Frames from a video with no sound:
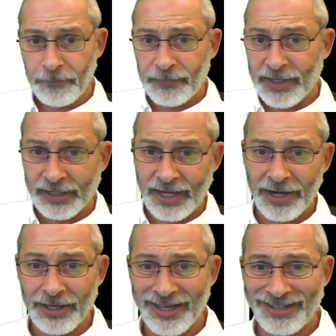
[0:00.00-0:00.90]
It
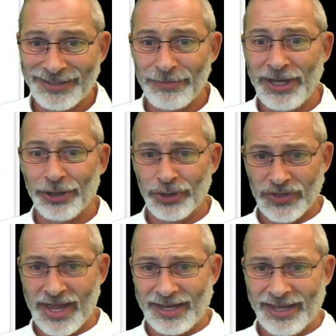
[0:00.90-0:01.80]
kind of, to me, it
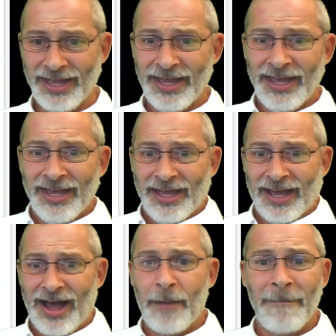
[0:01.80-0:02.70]
looks like
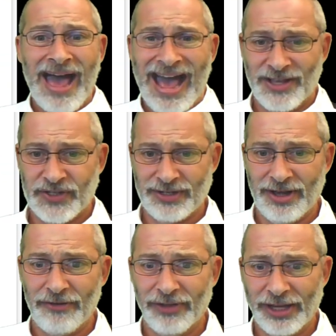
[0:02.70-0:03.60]
a mask
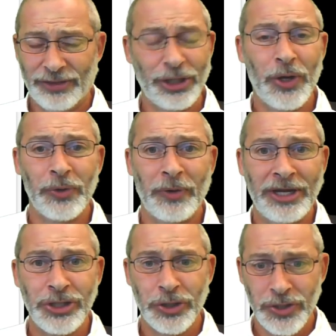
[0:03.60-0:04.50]
of like the Lone
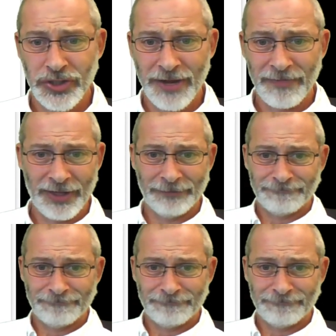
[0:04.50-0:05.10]
Ranger or something.